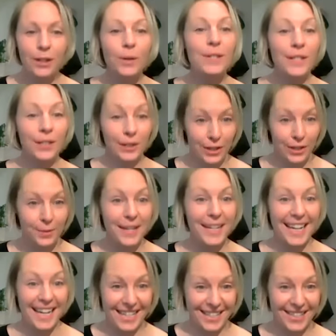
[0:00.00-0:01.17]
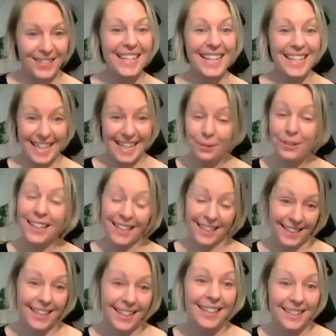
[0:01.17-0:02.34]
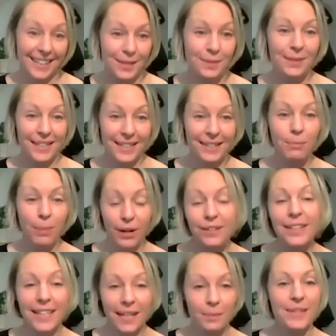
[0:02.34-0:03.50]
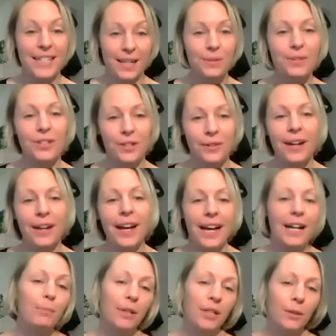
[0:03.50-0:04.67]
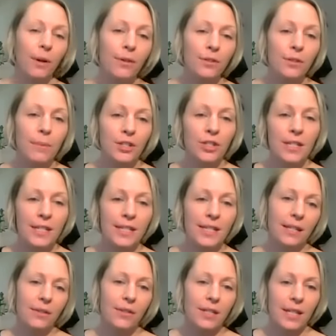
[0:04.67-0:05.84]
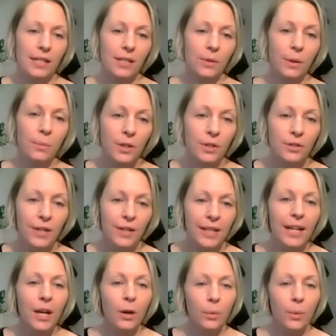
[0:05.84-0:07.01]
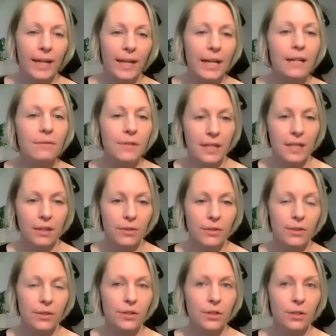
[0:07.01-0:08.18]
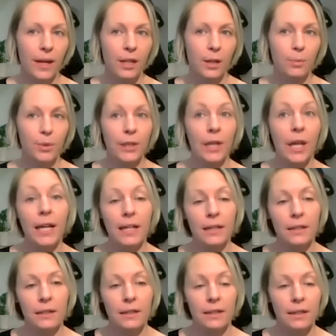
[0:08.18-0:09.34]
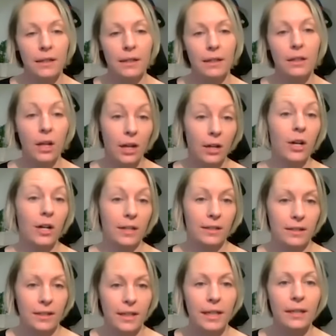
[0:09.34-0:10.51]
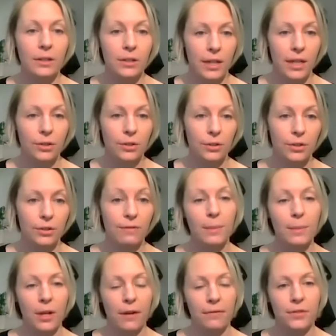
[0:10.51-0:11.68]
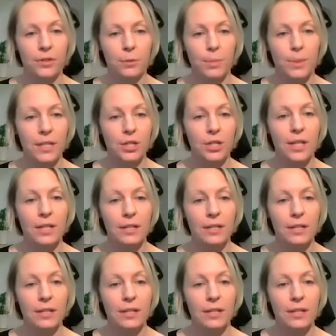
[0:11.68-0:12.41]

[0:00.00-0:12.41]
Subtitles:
It goes a long way. Networking. Yeah, that's what it hardly comes down to. But you also mentioned skill sets. So I'm wondering, what kind of skills do you end up relying a lot on in your development officer position?